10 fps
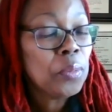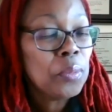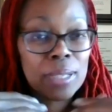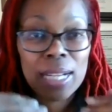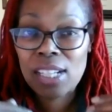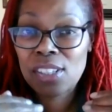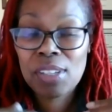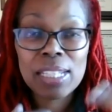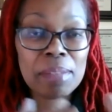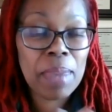We're not
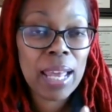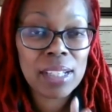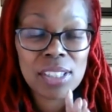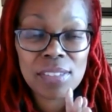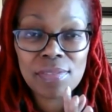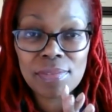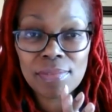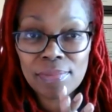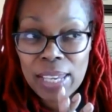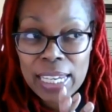trained to manage
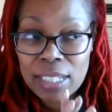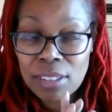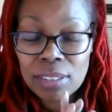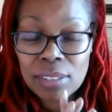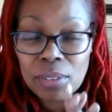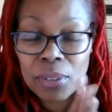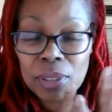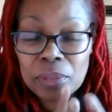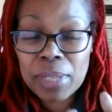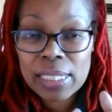anal
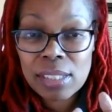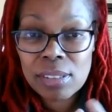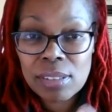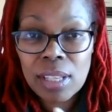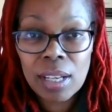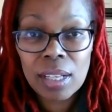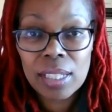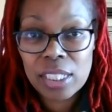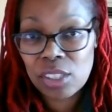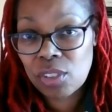or rectal
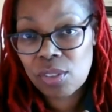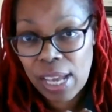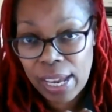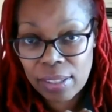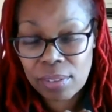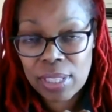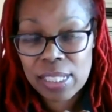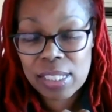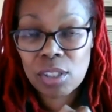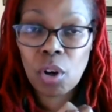issues either.
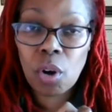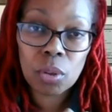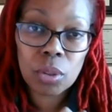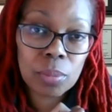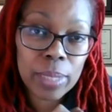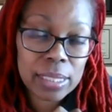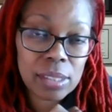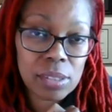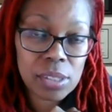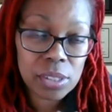That's a
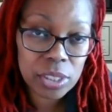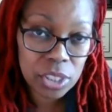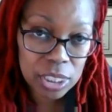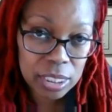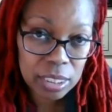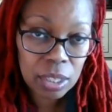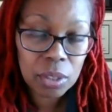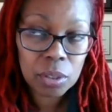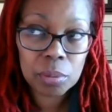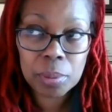colorectal surgeon,
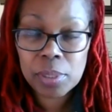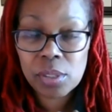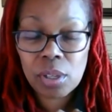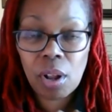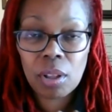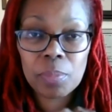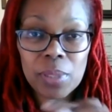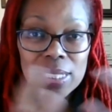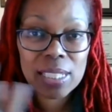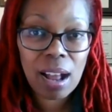or what we used to call a
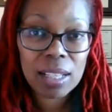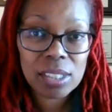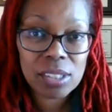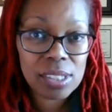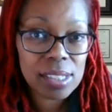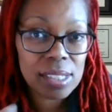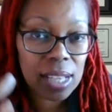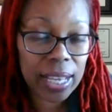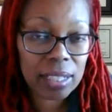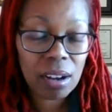proctologist. As
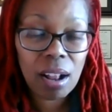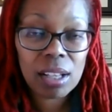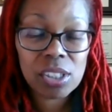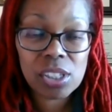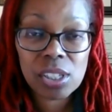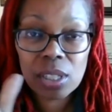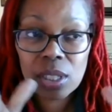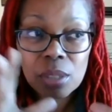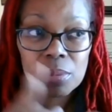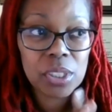gynecologists,
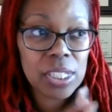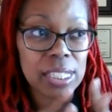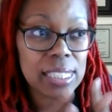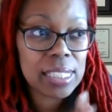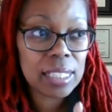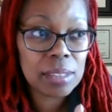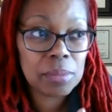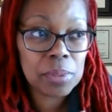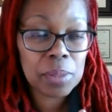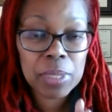we're just dealing
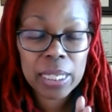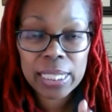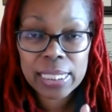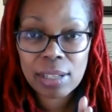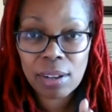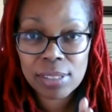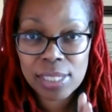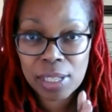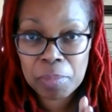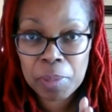with what I like to
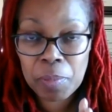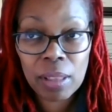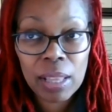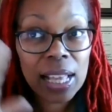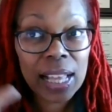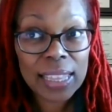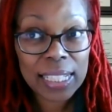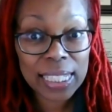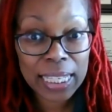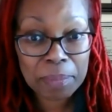tell people, the
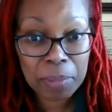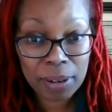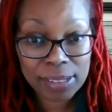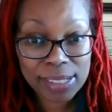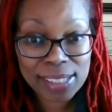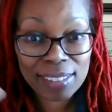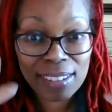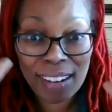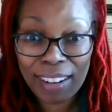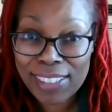lady parts.
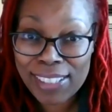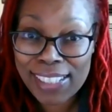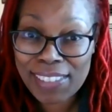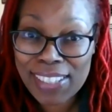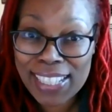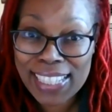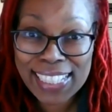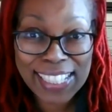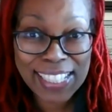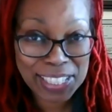All we're dealing with
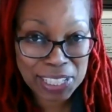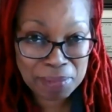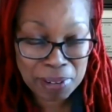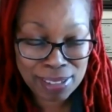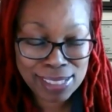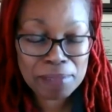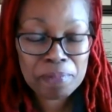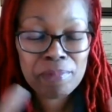is the lady parts.